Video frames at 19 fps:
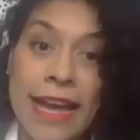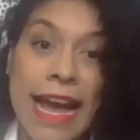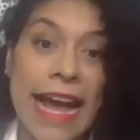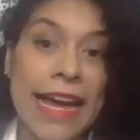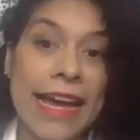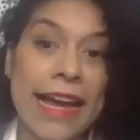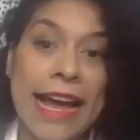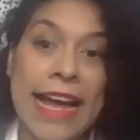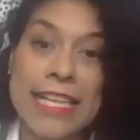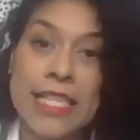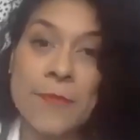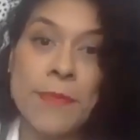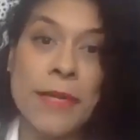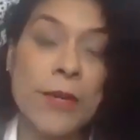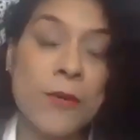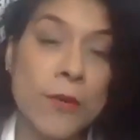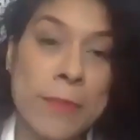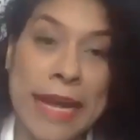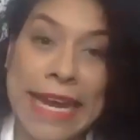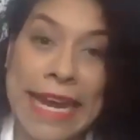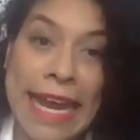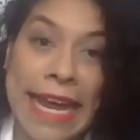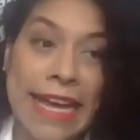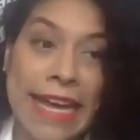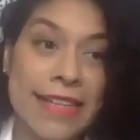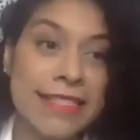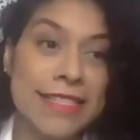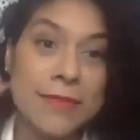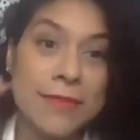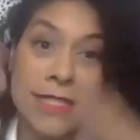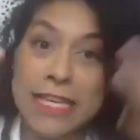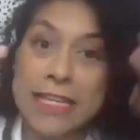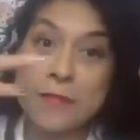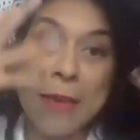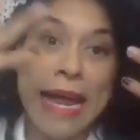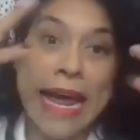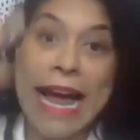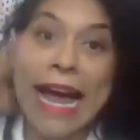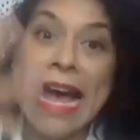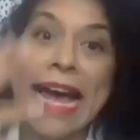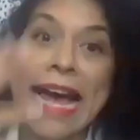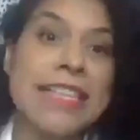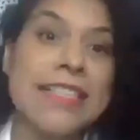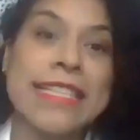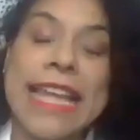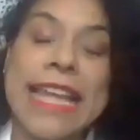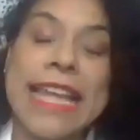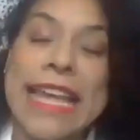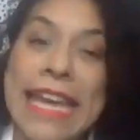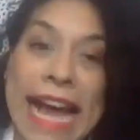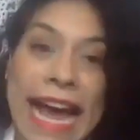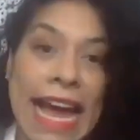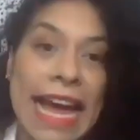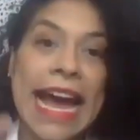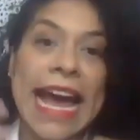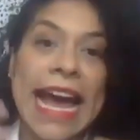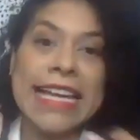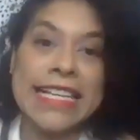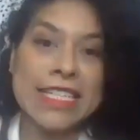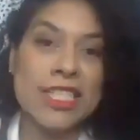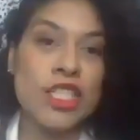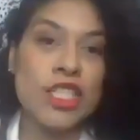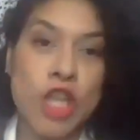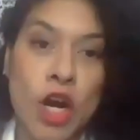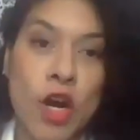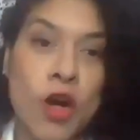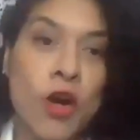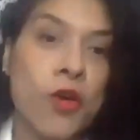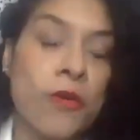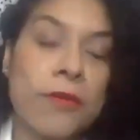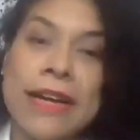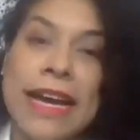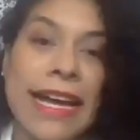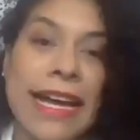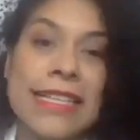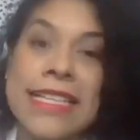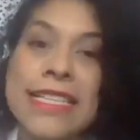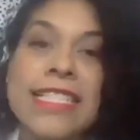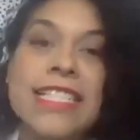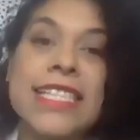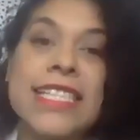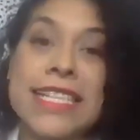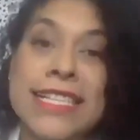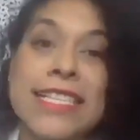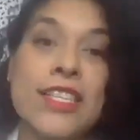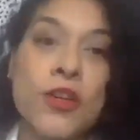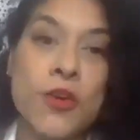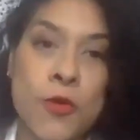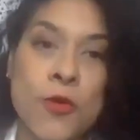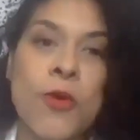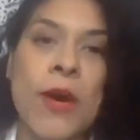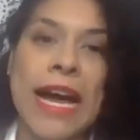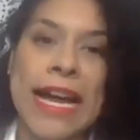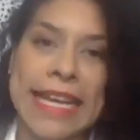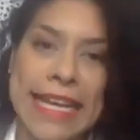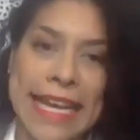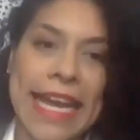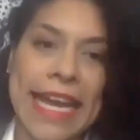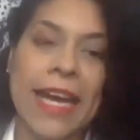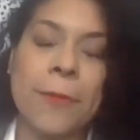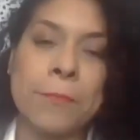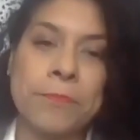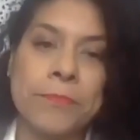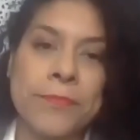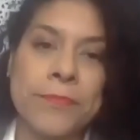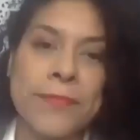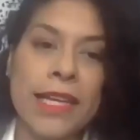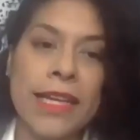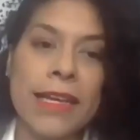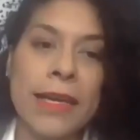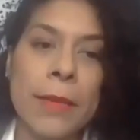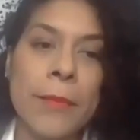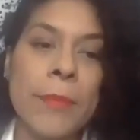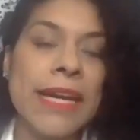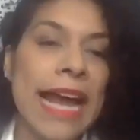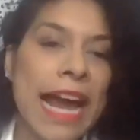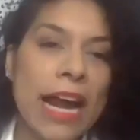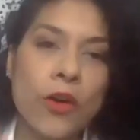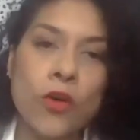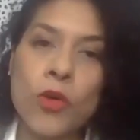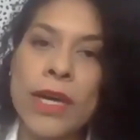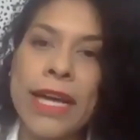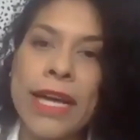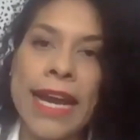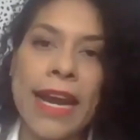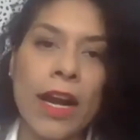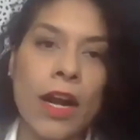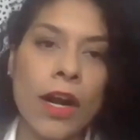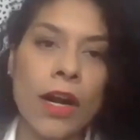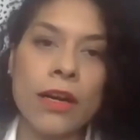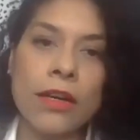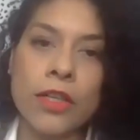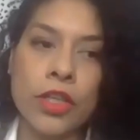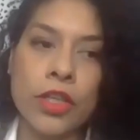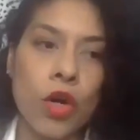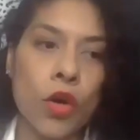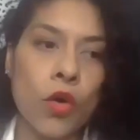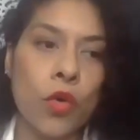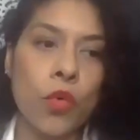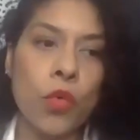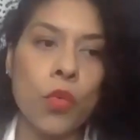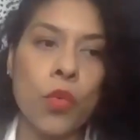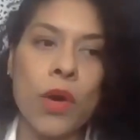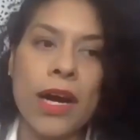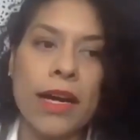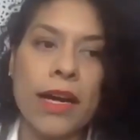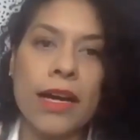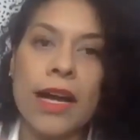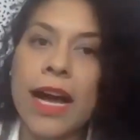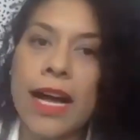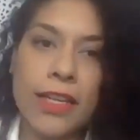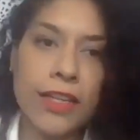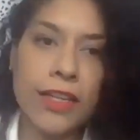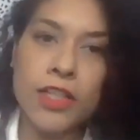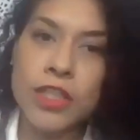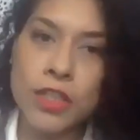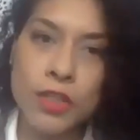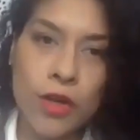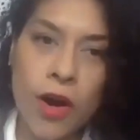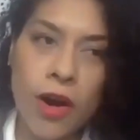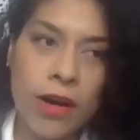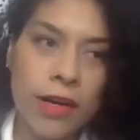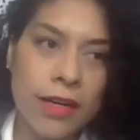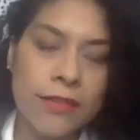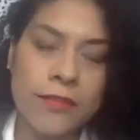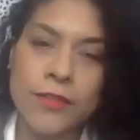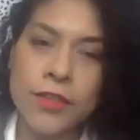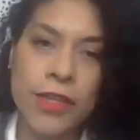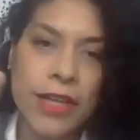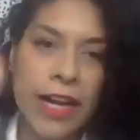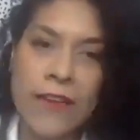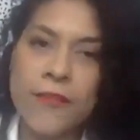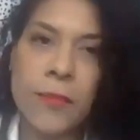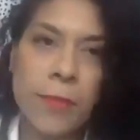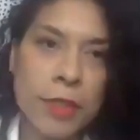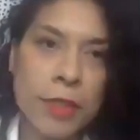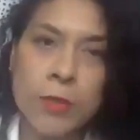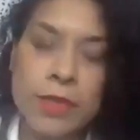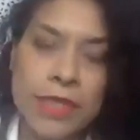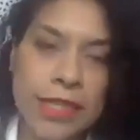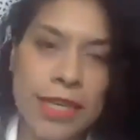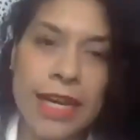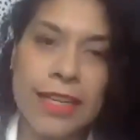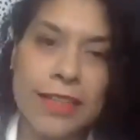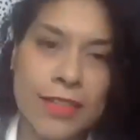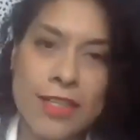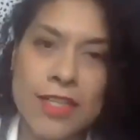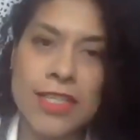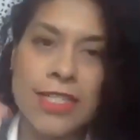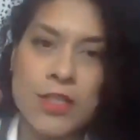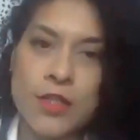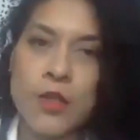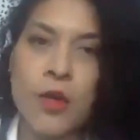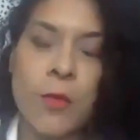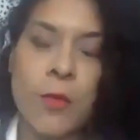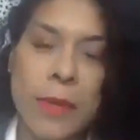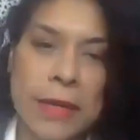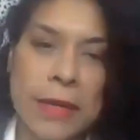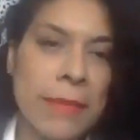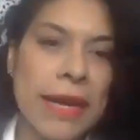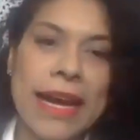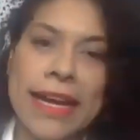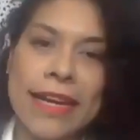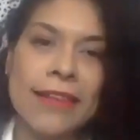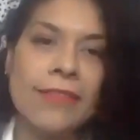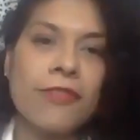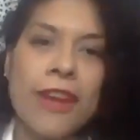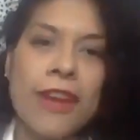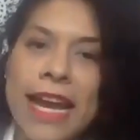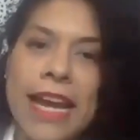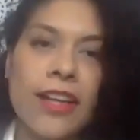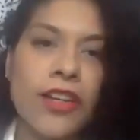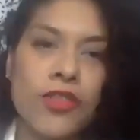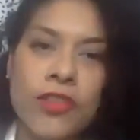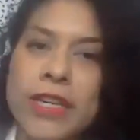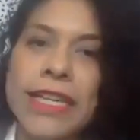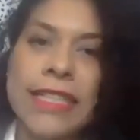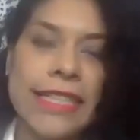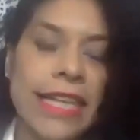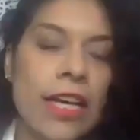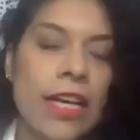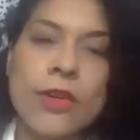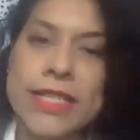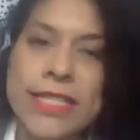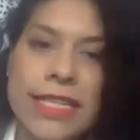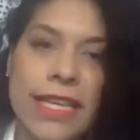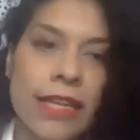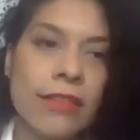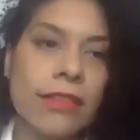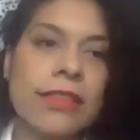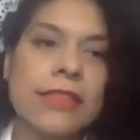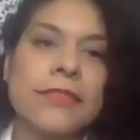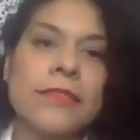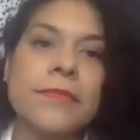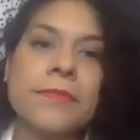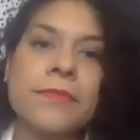I speak with my hands, sometimes my eyes, like I show, it's just who I am. But I don't care, what color you are. If you're not familiar with the colors, just don't pay mind. Red, green, yellow, etc.